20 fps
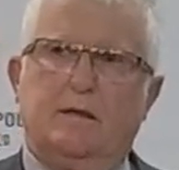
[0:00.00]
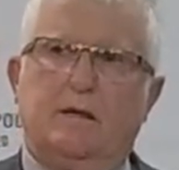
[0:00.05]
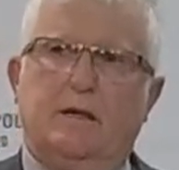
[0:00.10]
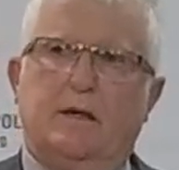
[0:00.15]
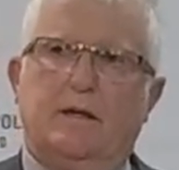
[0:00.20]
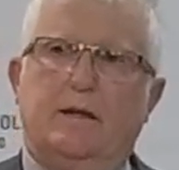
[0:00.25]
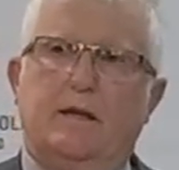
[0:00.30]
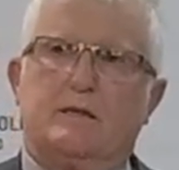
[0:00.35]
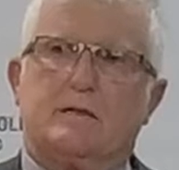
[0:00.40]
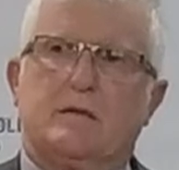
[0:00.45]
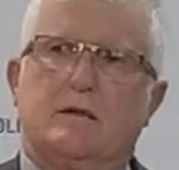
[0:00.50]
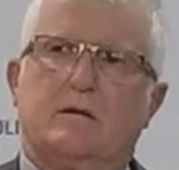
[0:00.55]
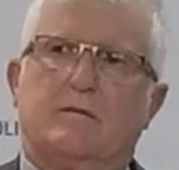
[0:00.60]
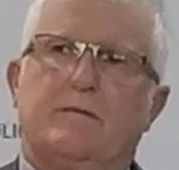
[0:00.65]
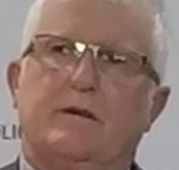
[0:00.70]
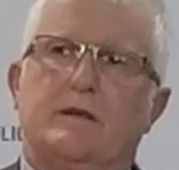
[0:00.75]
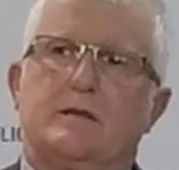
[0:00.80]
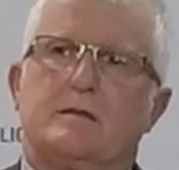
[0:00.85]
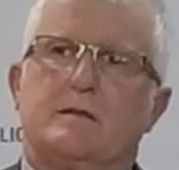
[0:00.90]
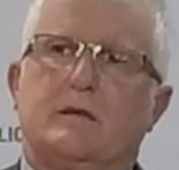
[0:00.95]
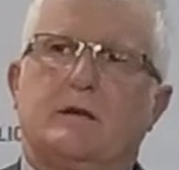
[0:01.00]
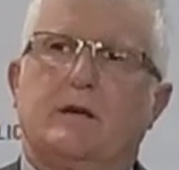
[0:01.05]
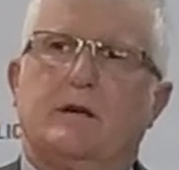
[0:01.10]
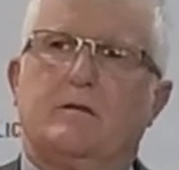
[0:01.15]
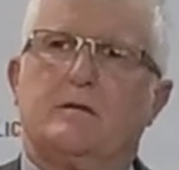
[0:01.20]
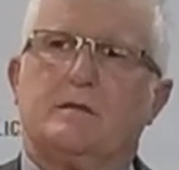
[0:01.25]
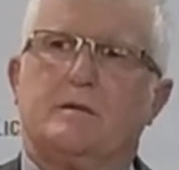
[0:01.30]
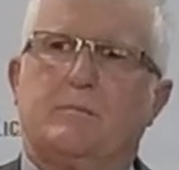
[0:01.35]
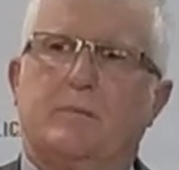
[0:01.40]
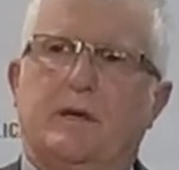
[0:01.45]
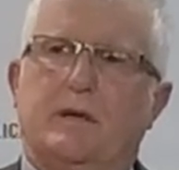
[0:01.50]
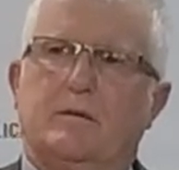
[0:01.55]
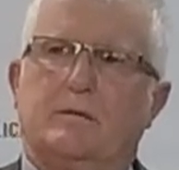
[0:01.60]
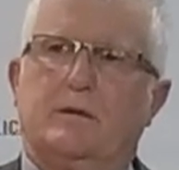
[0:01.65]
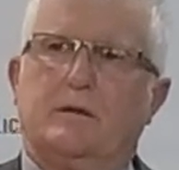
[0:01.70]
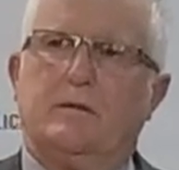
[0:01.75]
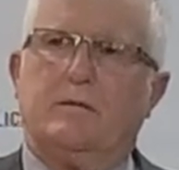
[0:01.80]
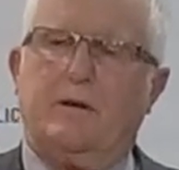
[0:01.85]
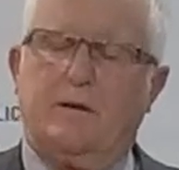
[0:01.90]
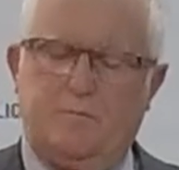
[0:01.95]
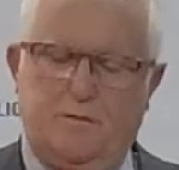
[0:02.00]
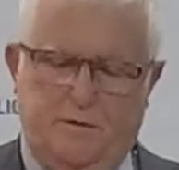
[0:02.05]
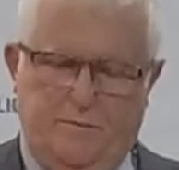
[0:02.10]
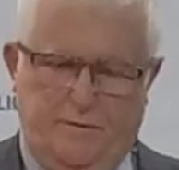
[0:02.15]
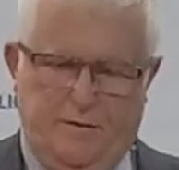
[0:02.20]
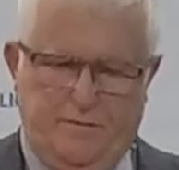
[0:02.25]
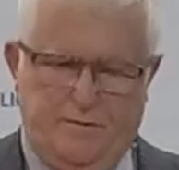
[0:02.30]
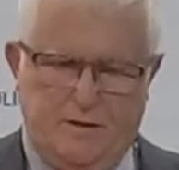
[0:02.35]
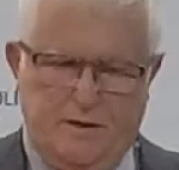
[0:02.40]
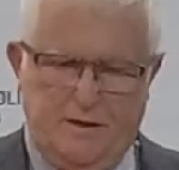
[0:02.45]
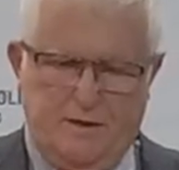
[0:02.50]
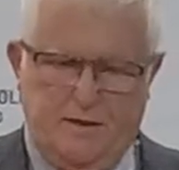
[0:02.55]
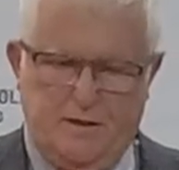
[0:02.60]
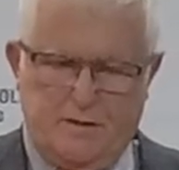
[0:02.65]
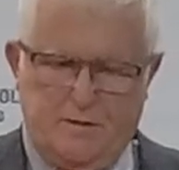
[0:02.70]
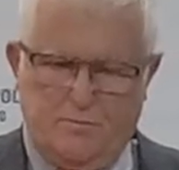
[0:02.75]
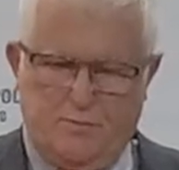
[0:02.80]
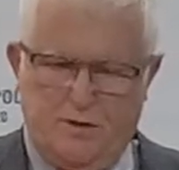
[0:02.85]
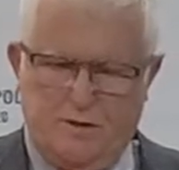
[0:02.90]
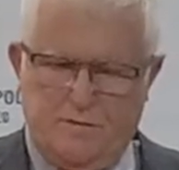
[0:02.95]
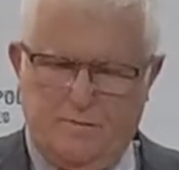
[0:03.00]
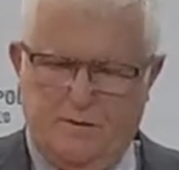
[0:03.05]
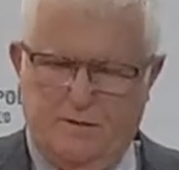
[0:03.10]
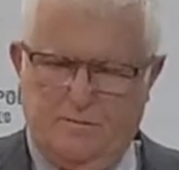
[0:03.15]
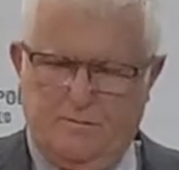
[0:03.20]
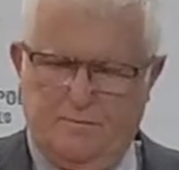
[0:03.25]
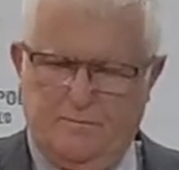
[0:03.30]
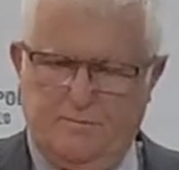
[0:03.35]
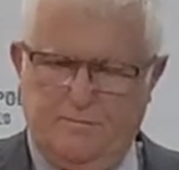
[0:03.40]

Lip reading: and that's an offence that carries a penalty of up to 15 years imprisonment.